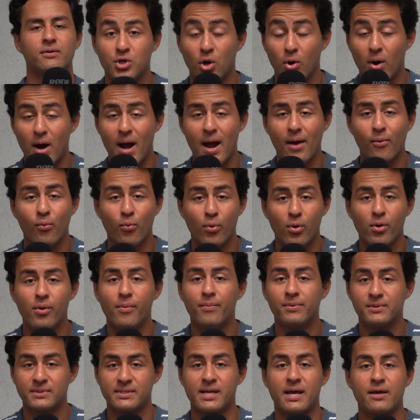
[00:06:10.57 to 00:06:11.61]
So I
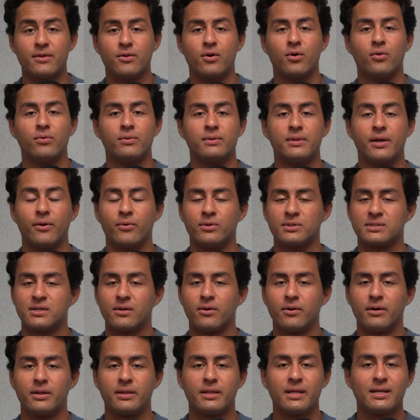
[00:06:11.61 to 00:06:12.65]
will say though, there were
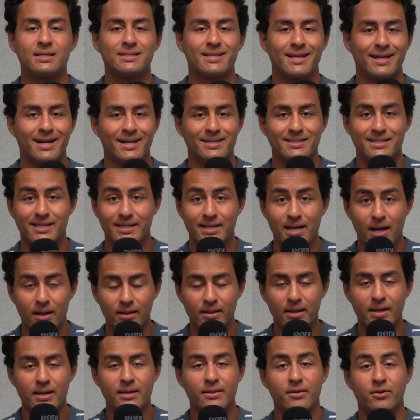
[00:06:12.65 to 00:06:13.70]
certain things that I did not
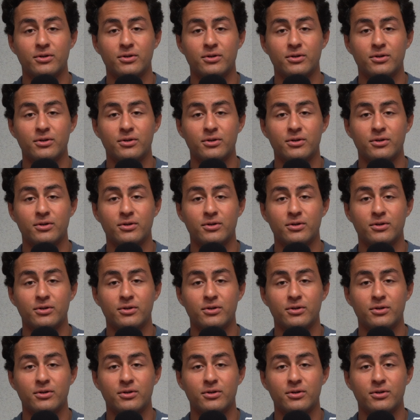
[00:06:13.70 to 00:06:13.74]
like.